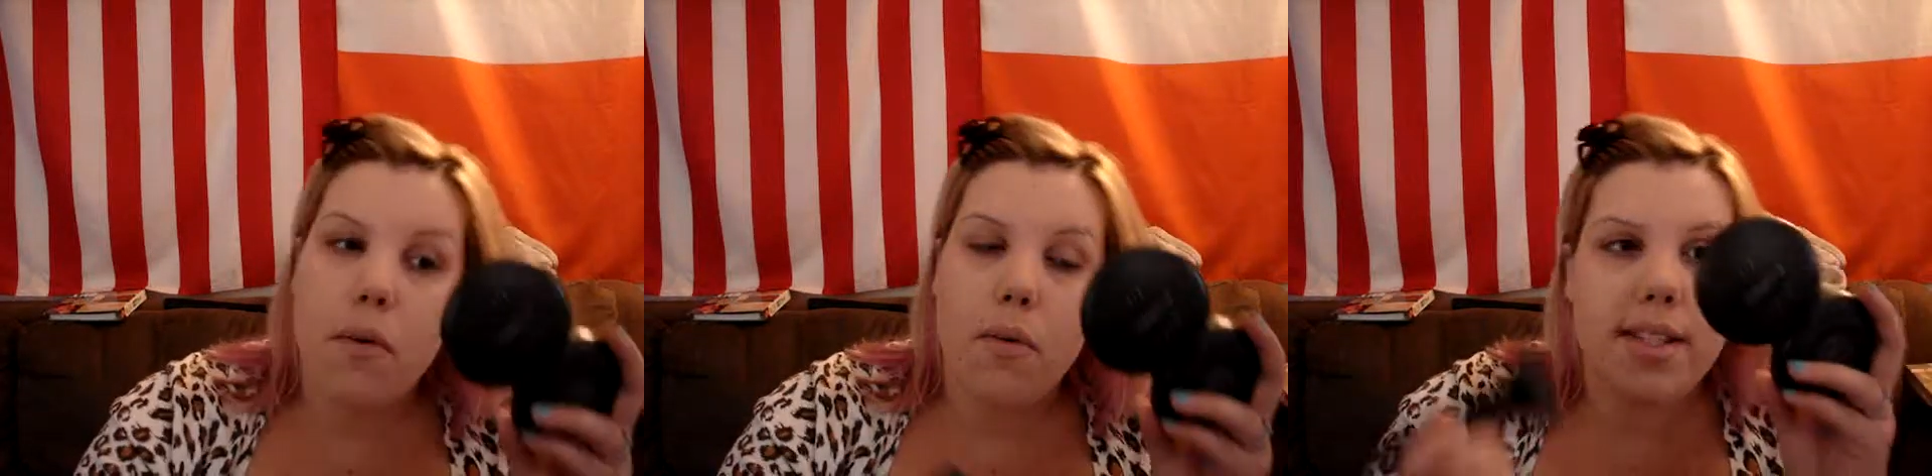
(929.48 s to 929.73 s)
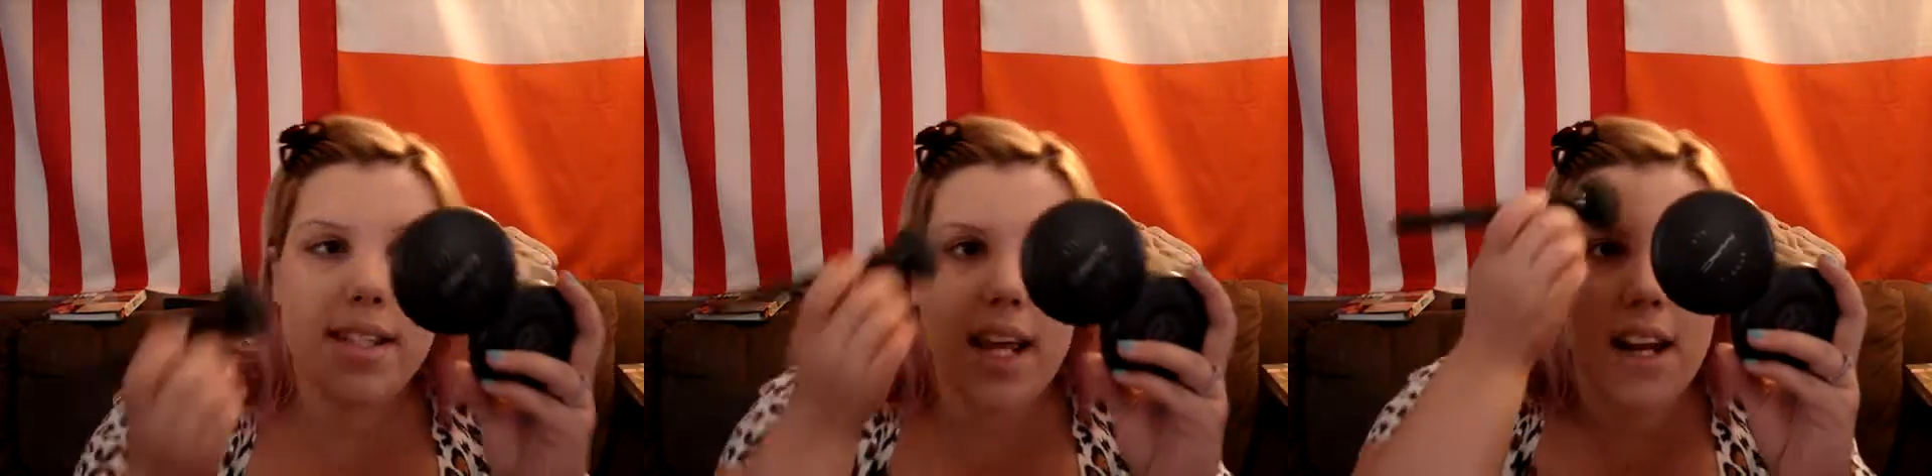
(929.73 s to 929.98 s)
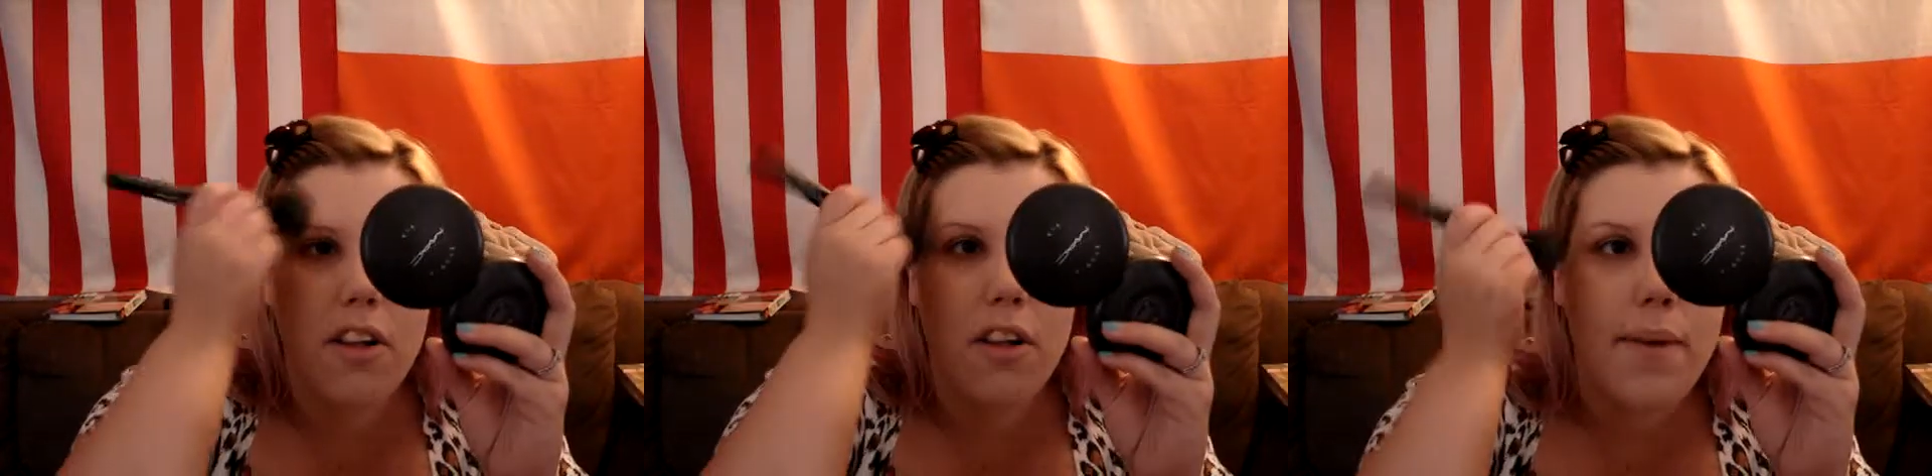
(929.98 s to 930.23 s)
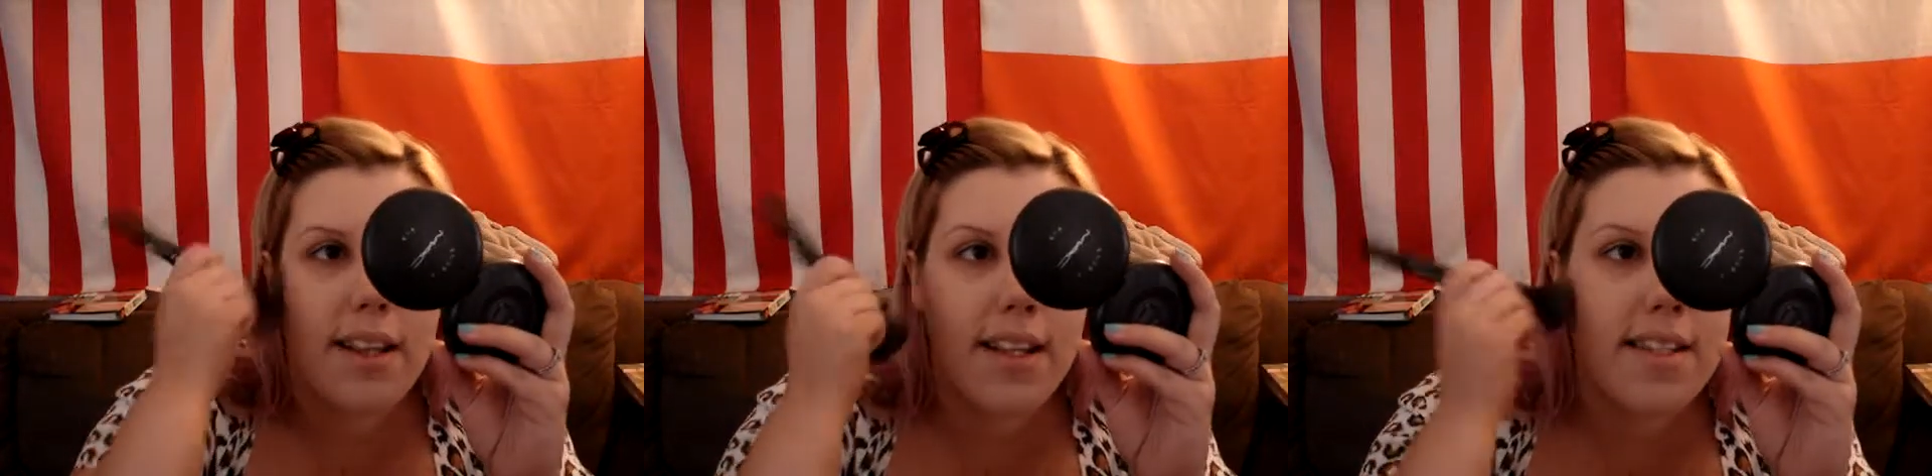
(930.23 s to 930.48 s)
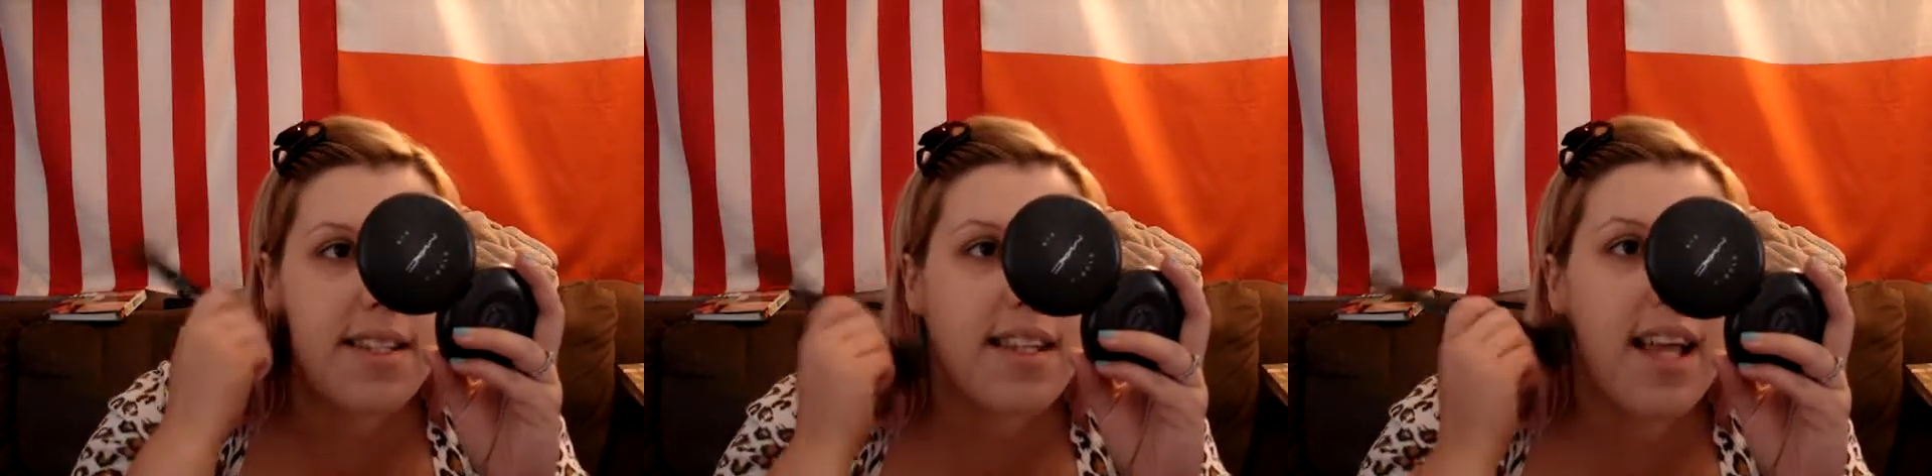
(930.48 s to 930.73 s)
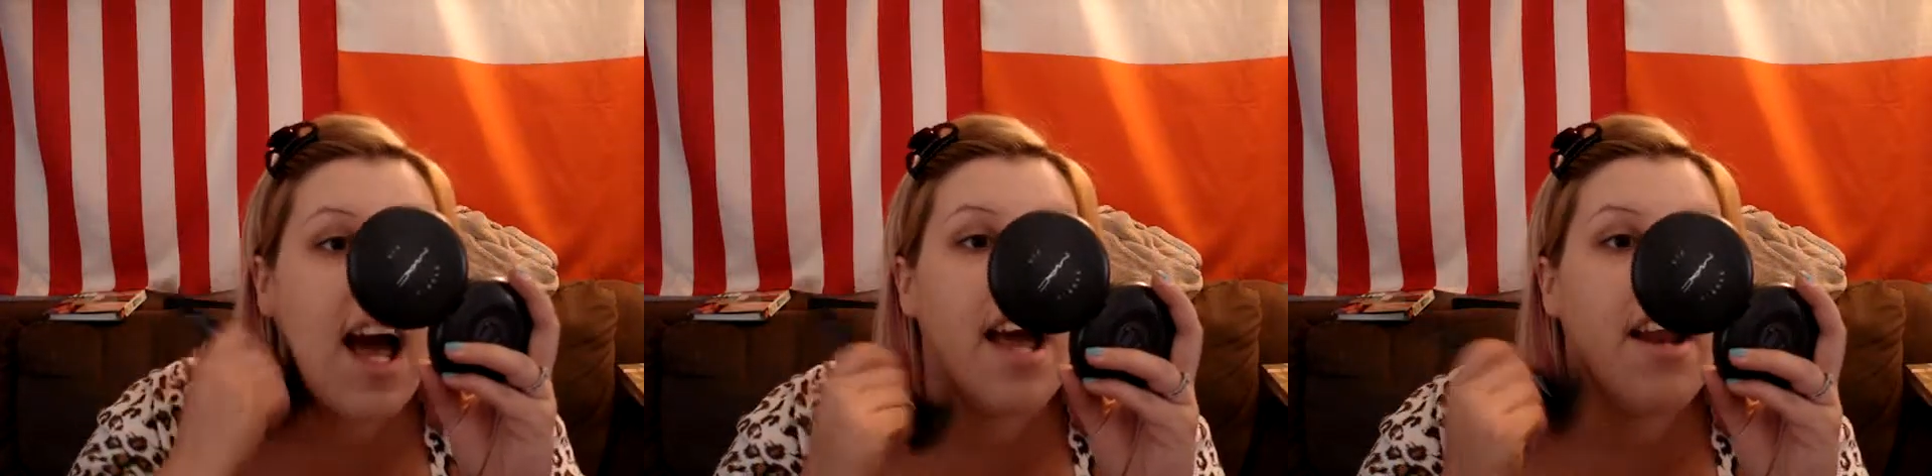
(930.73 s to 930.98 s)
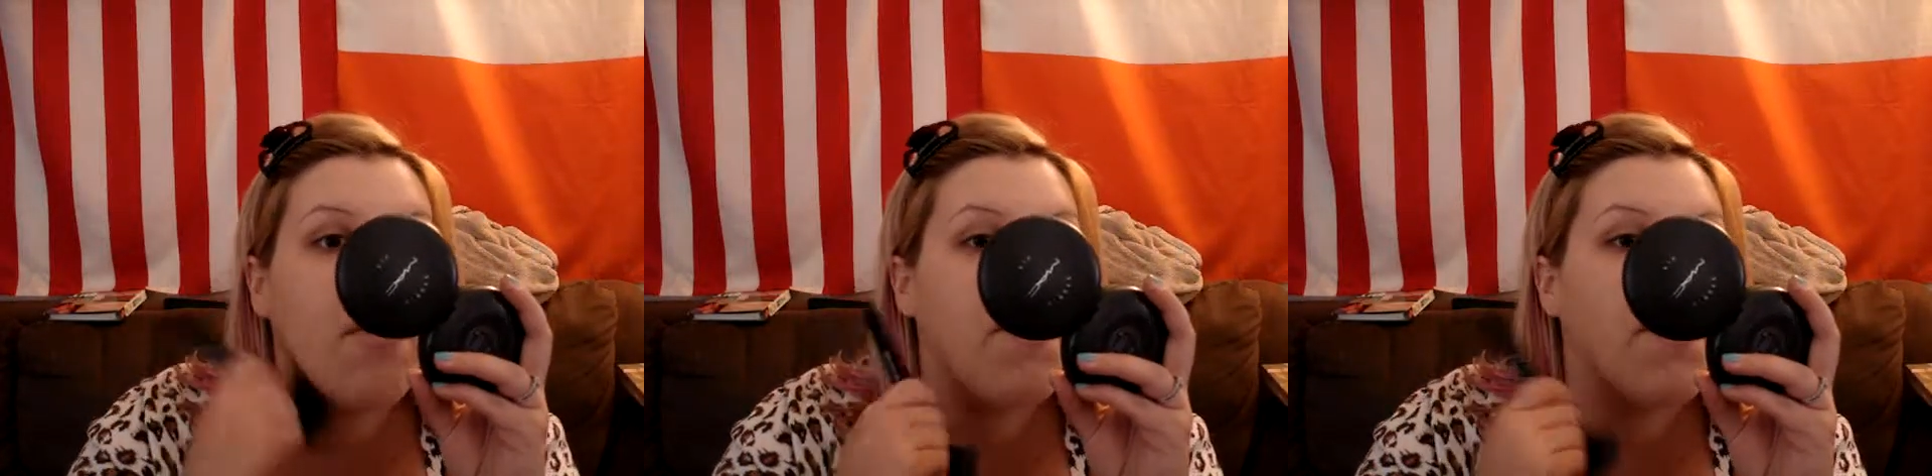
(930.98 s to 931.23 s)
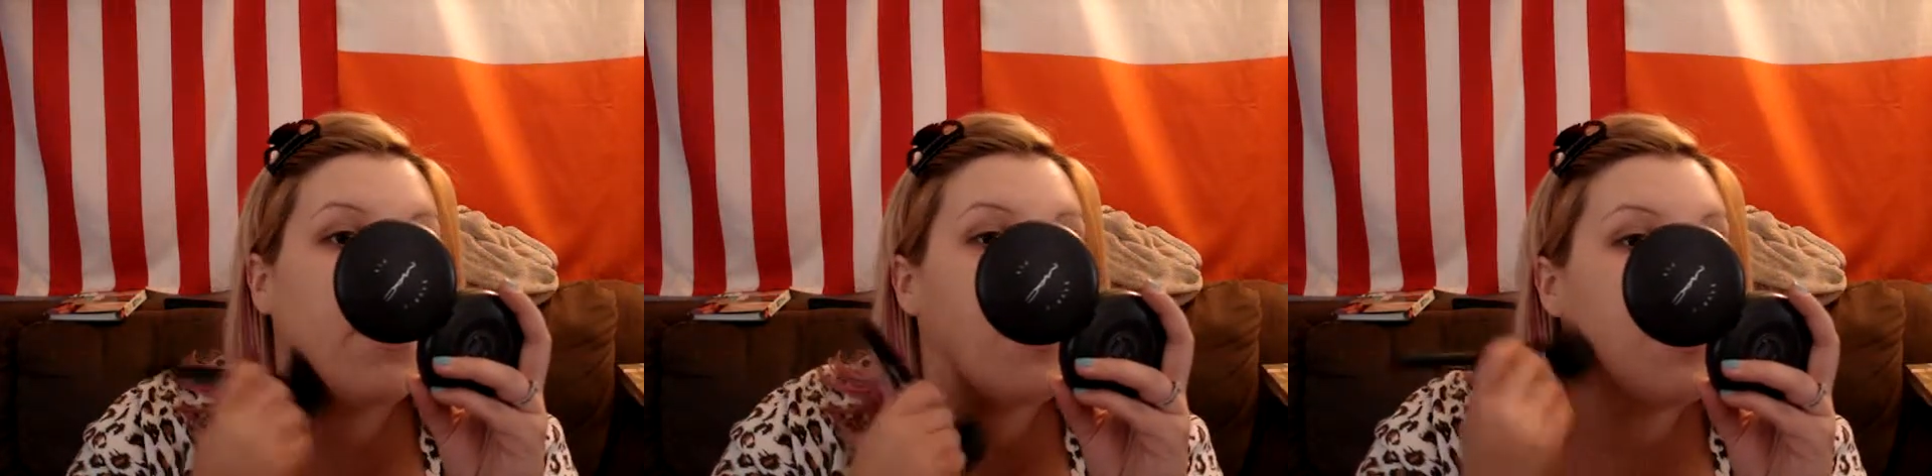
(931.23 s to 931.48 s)
What's kind of cool about this is that I don't
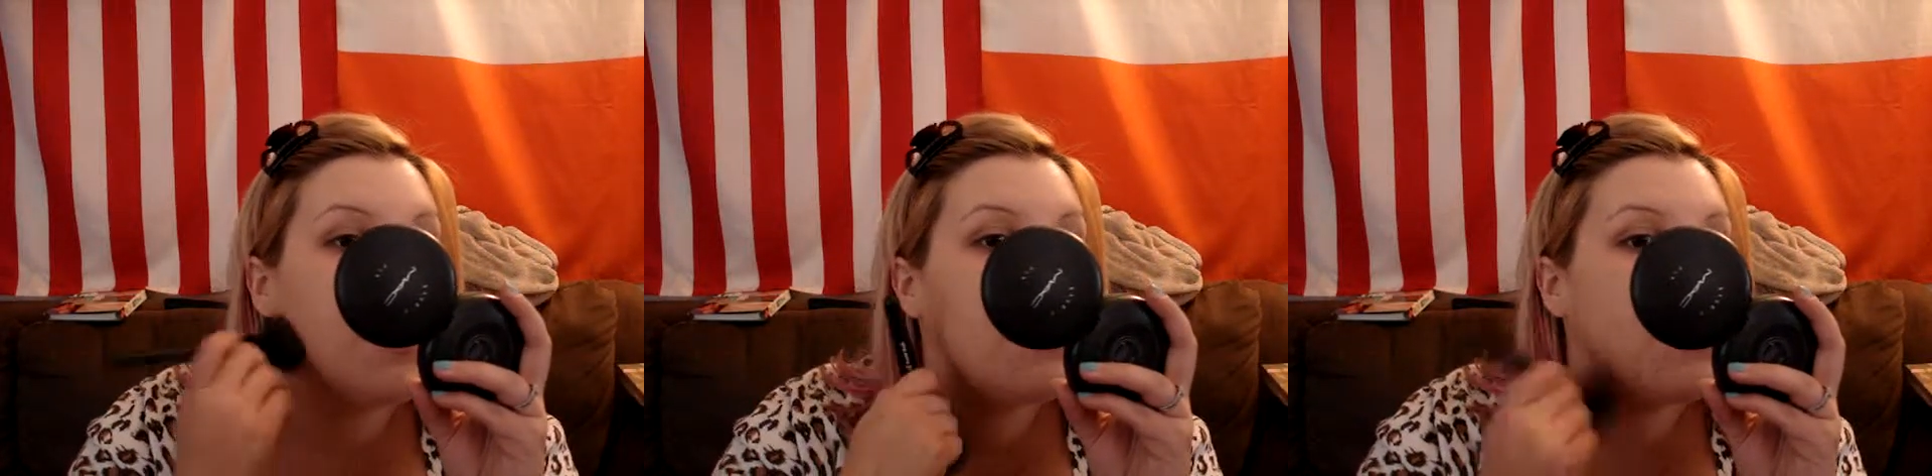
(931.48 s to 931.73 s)
feel the need